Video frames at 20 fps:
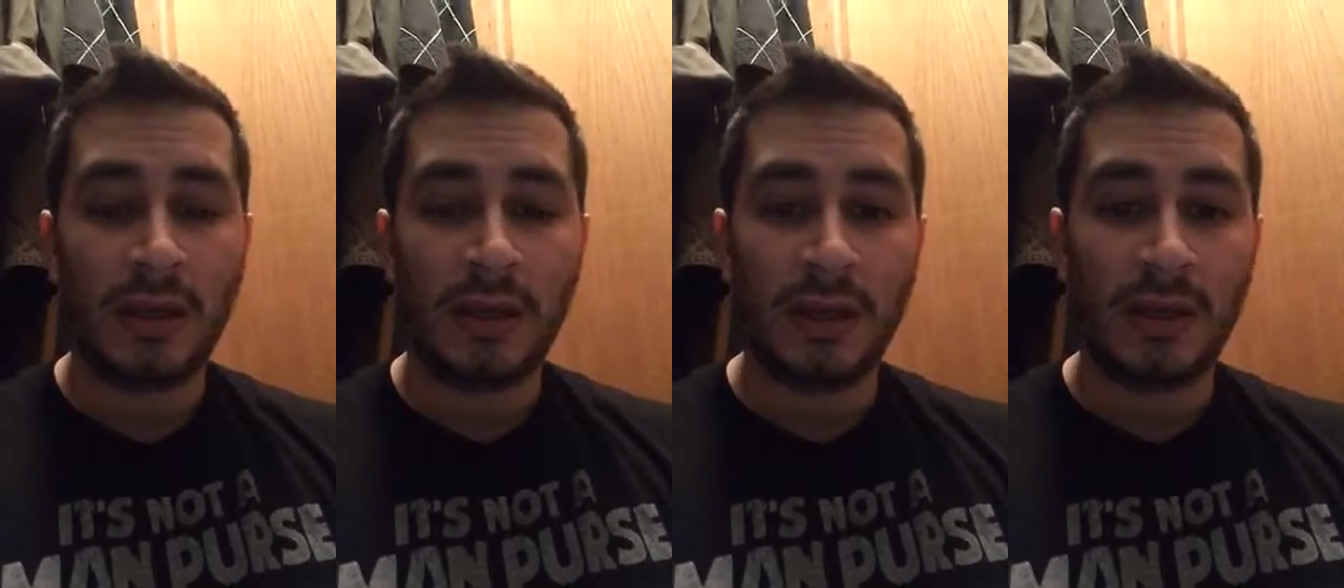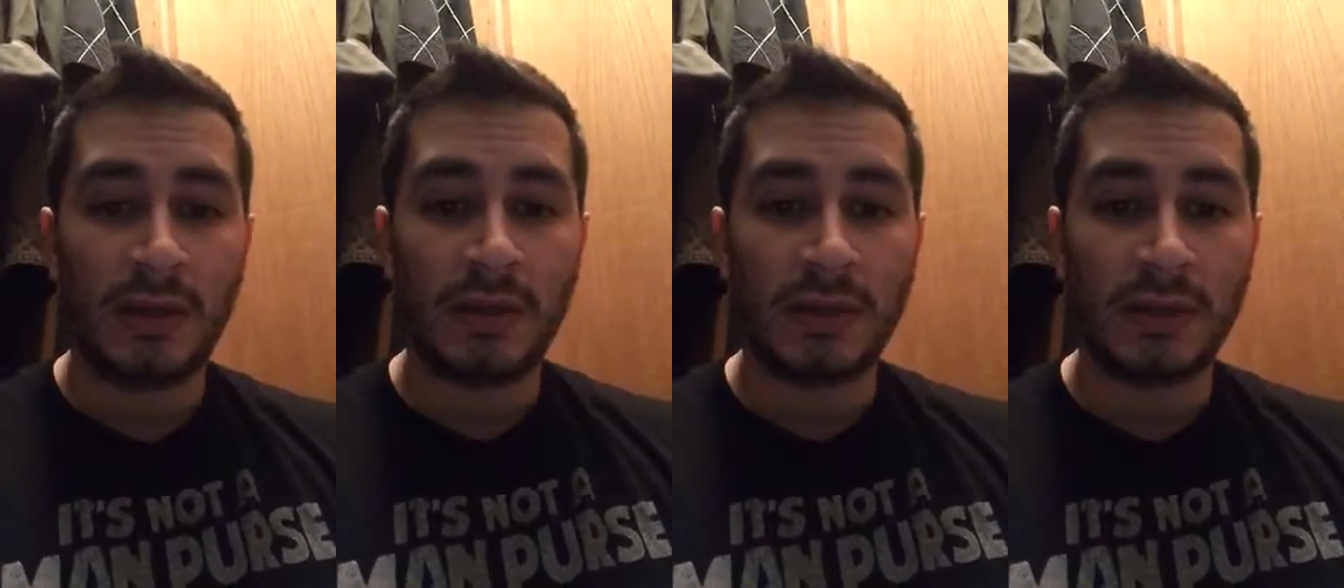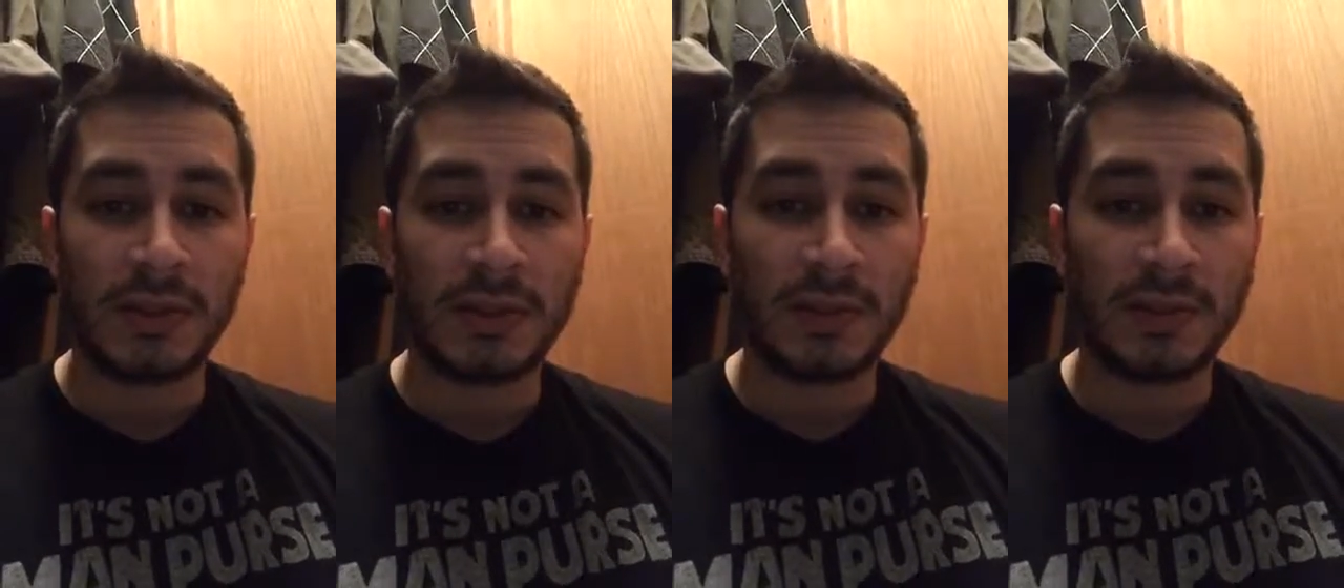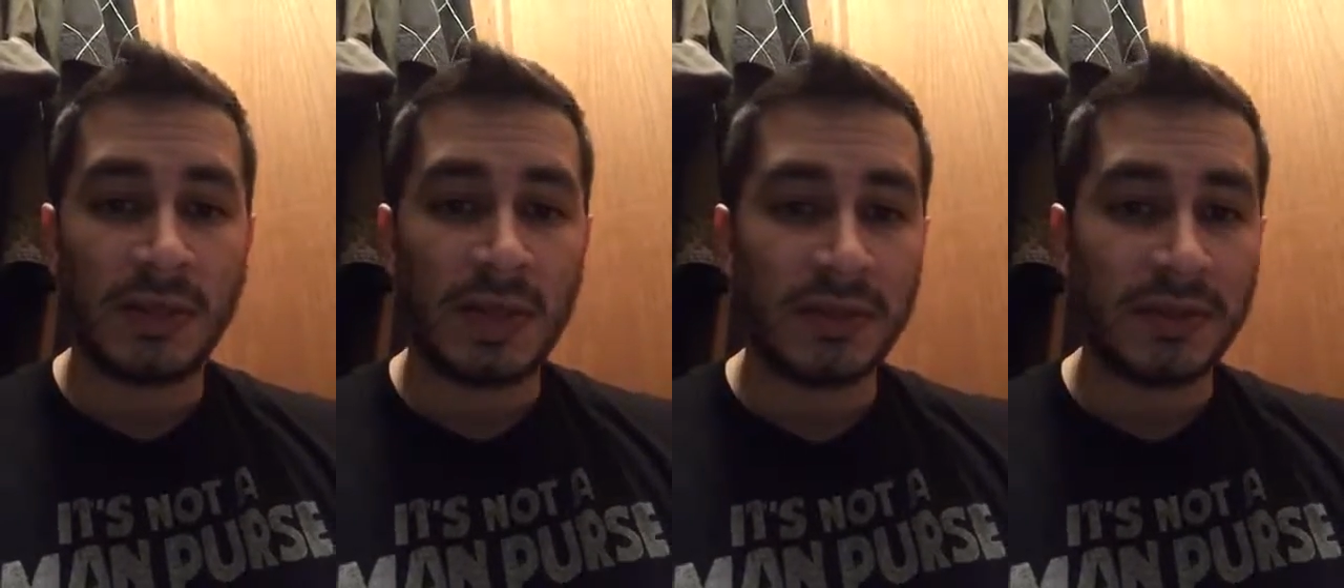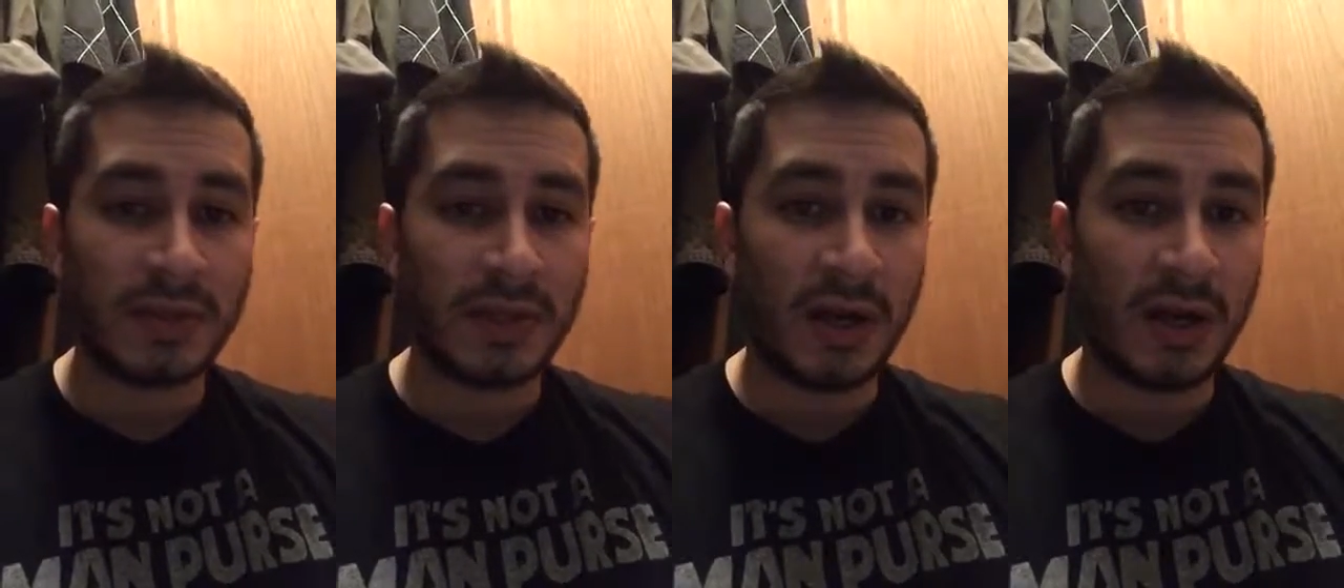You know,
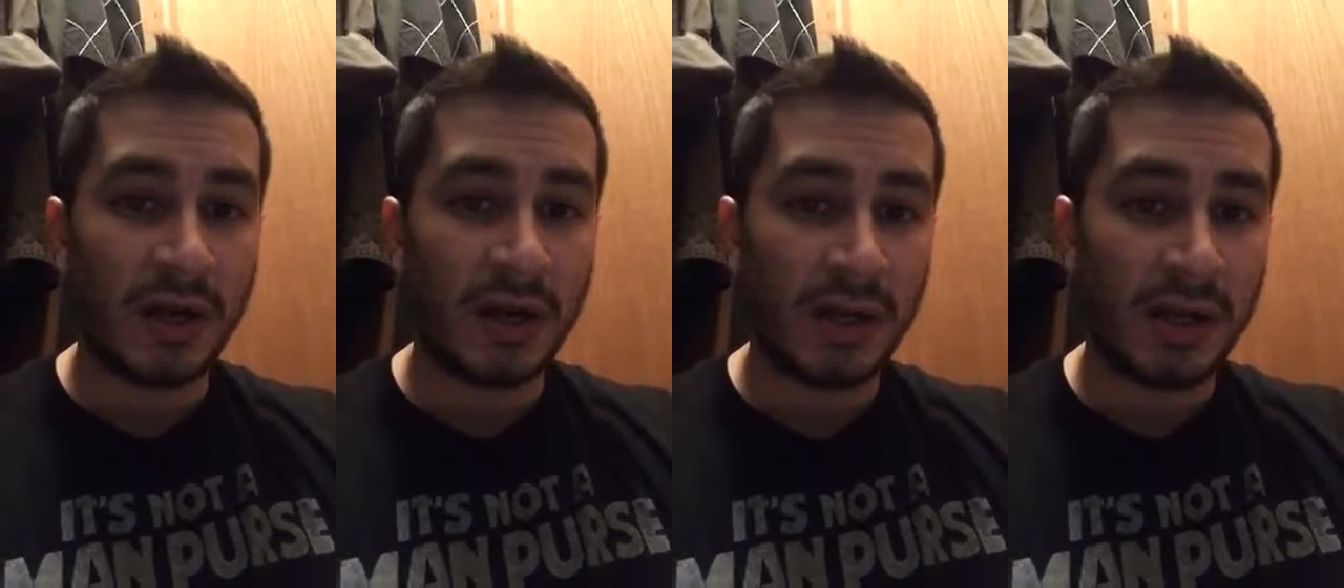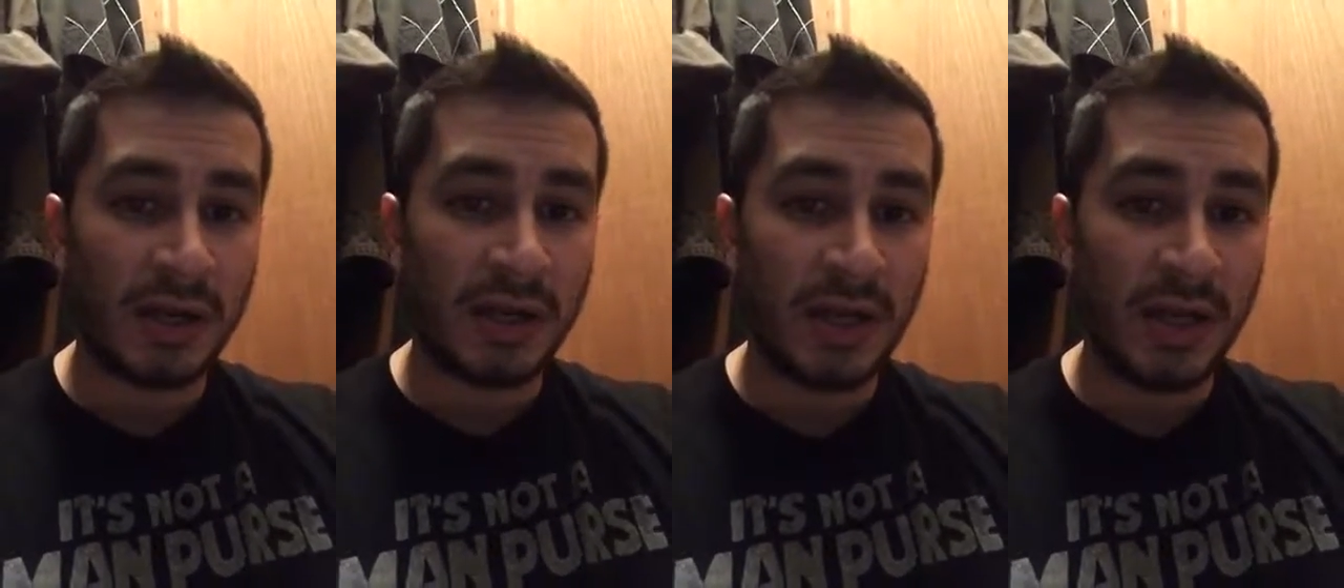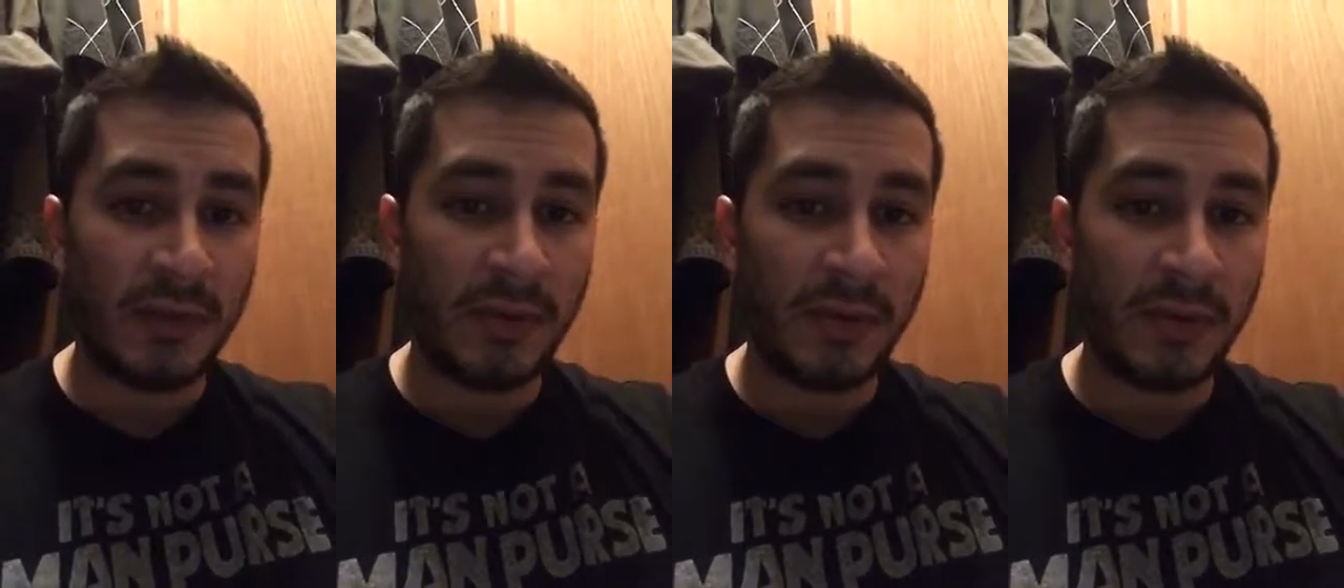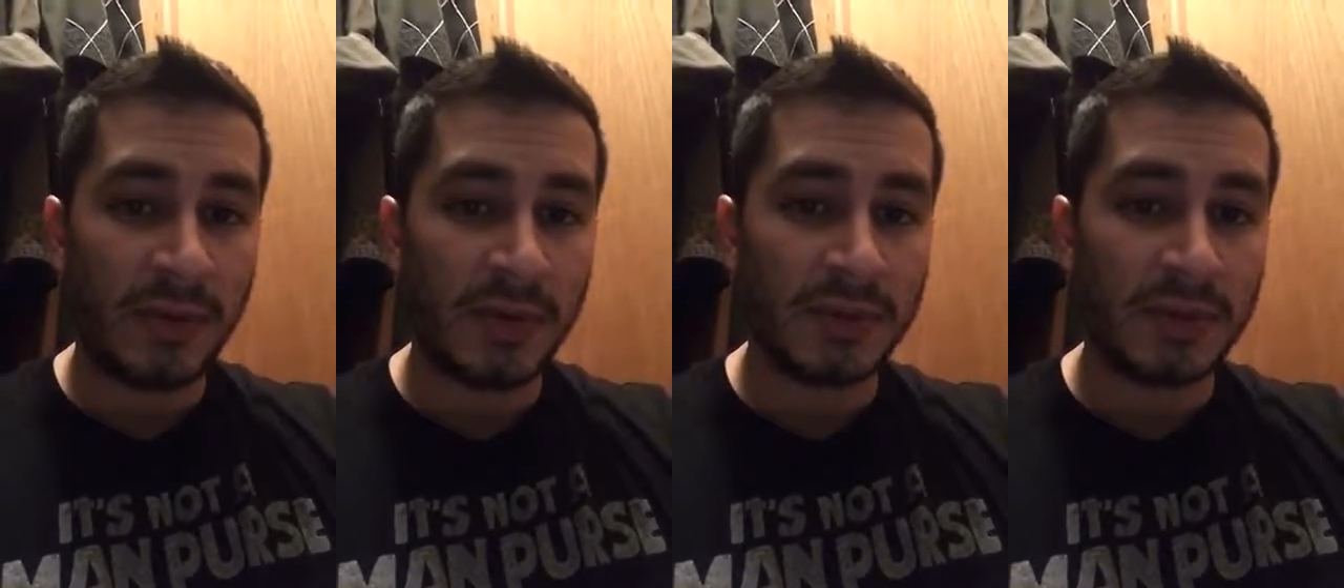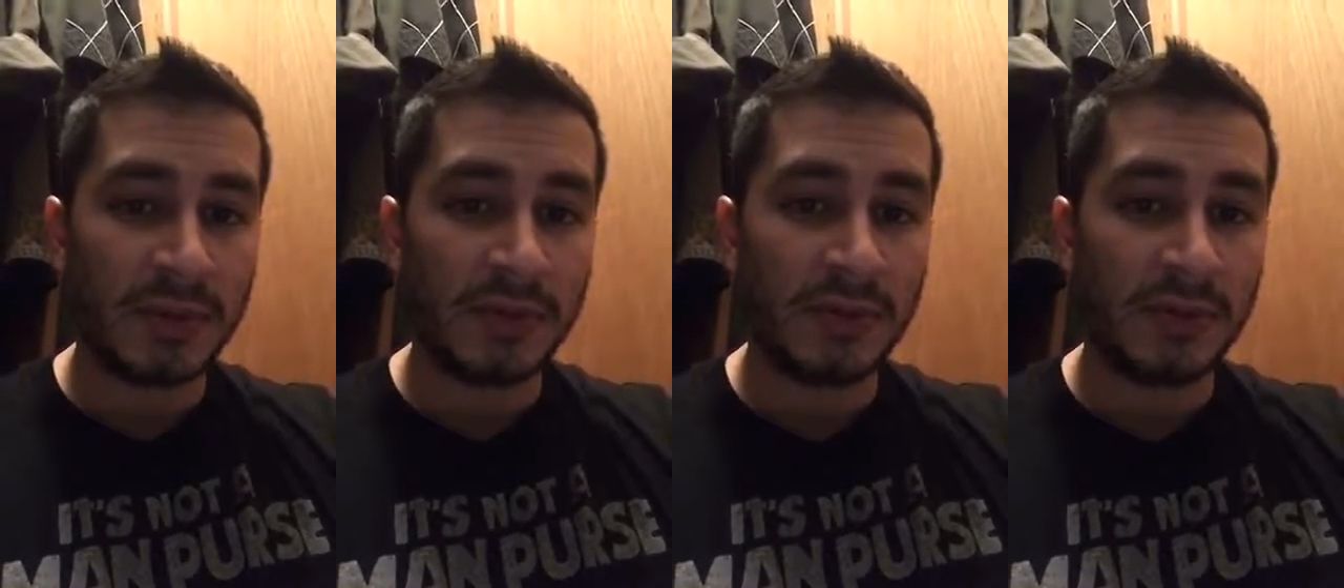sometimes it's hard to condemn a
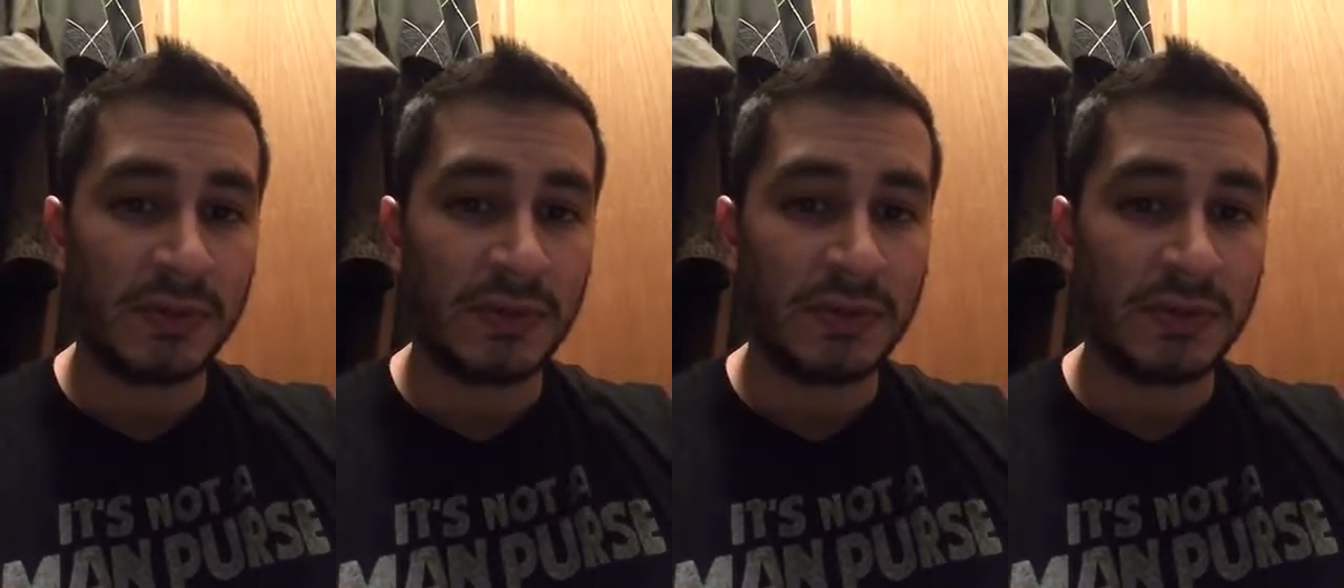person